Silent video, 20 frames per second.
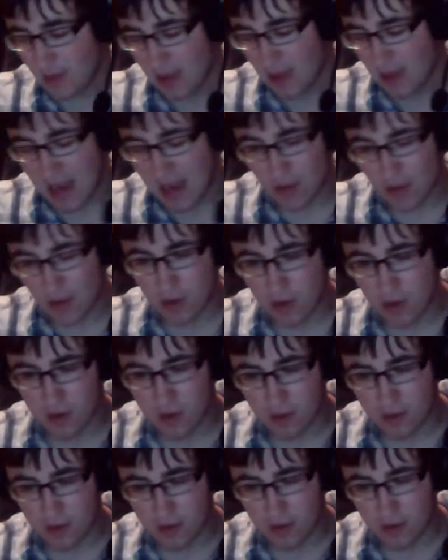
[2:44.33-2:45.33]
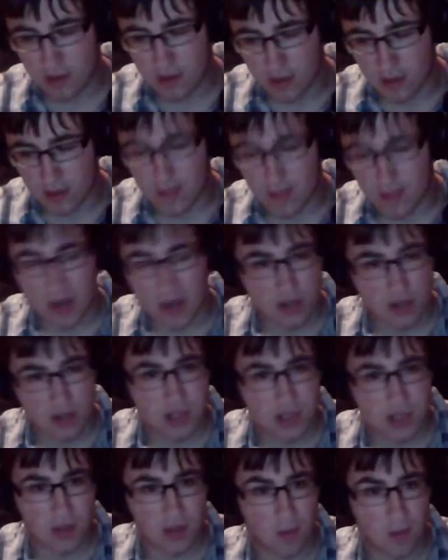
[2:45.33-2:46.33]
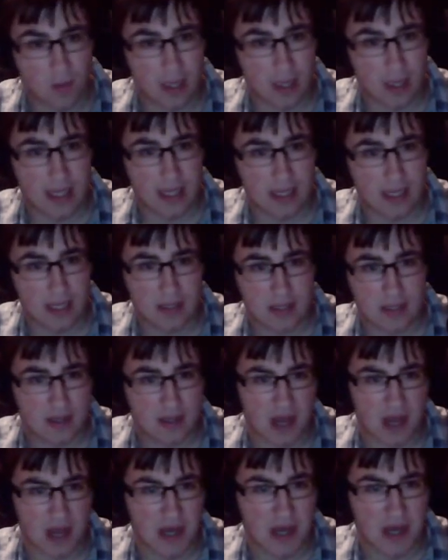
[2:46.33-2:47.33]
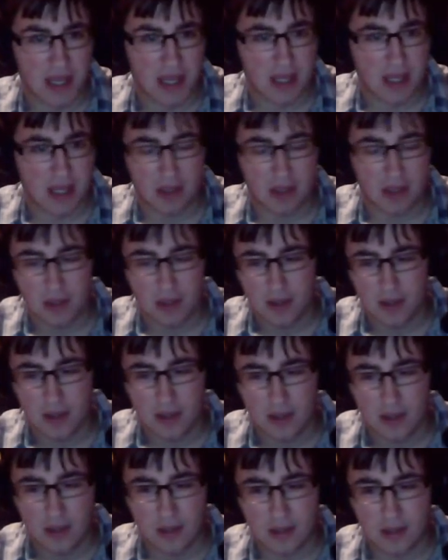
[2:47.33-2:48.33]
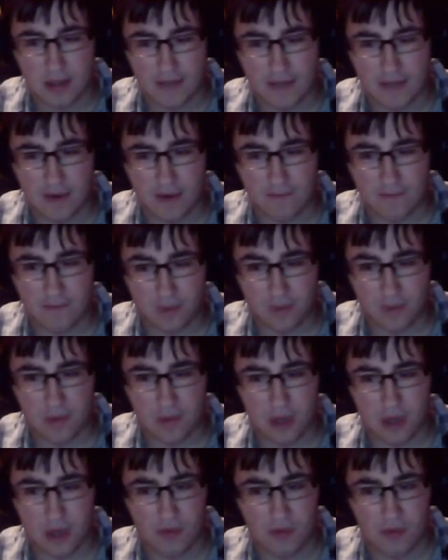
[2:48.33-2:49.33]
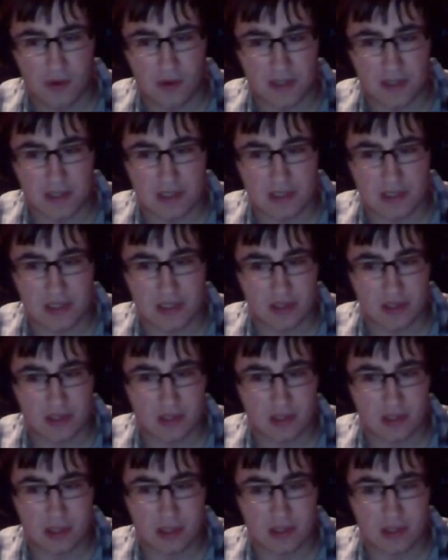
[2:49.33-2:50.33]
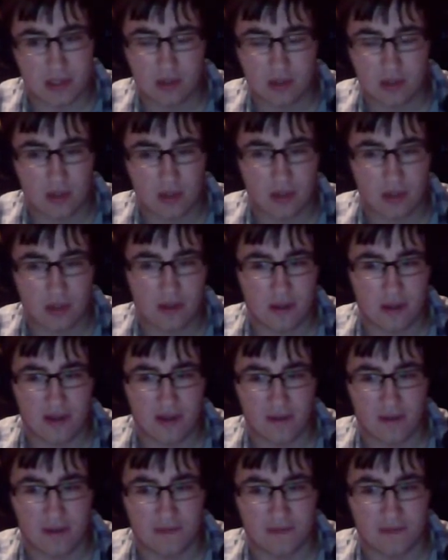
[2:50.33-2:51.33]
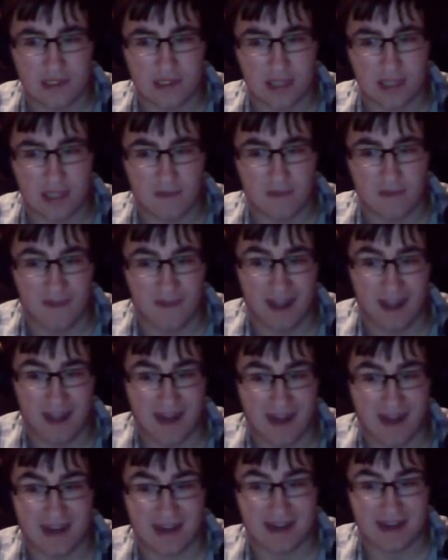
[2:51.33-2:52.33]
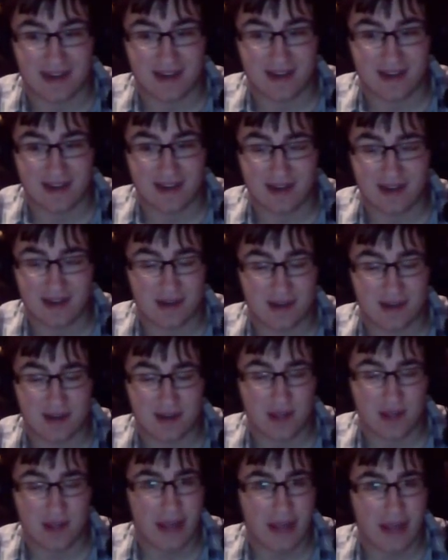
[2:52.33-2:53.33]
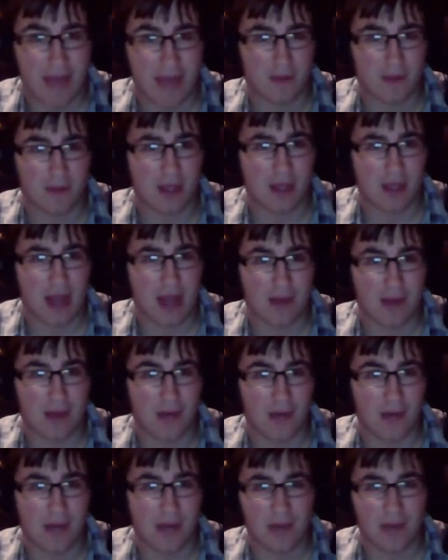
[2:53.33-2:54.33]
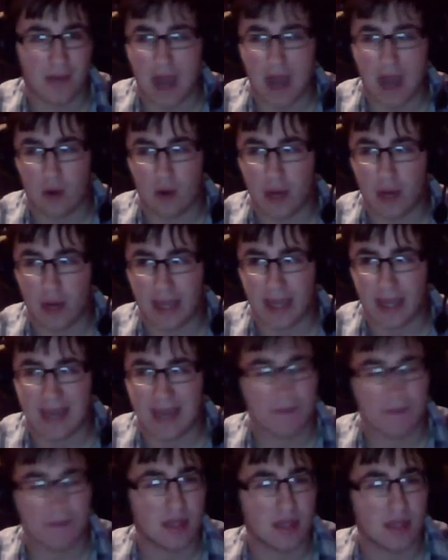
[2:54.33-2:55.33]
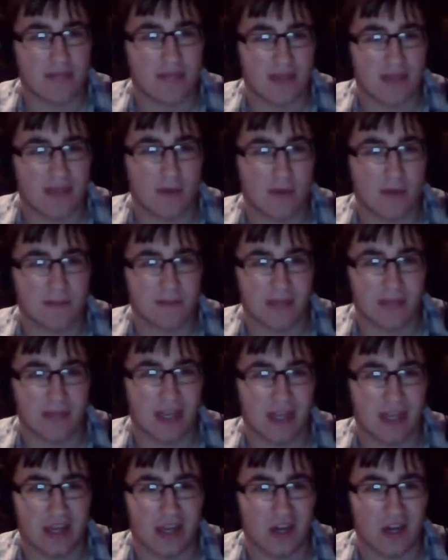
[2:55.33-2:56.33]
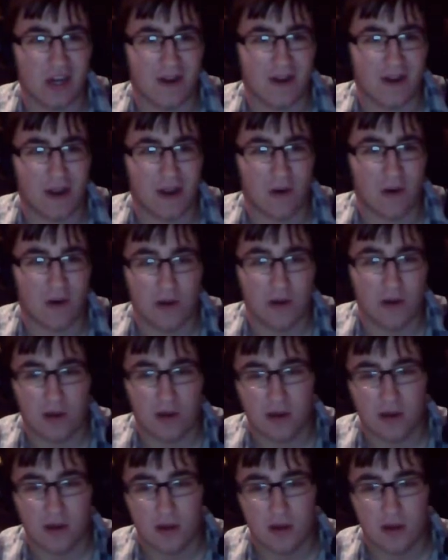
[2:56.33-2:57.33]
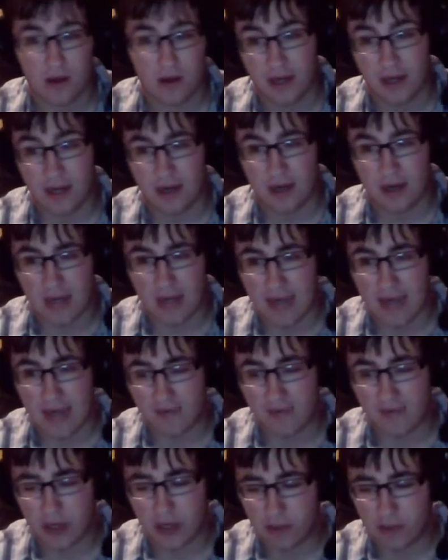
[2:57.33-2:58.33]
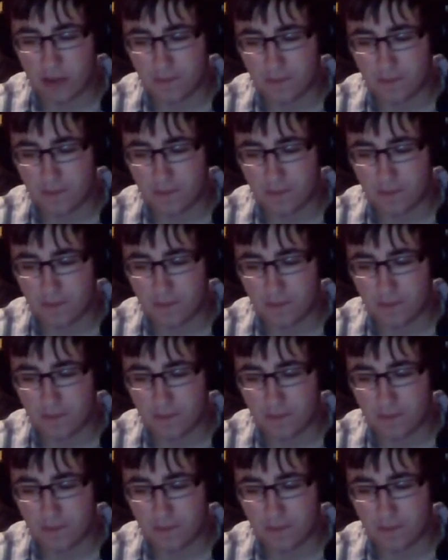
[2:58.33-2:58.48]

I wrote about 20 30 different full notebooks just of stuff I can't believe I read them now and I can't believe that was me a year ago or a year and a half ago.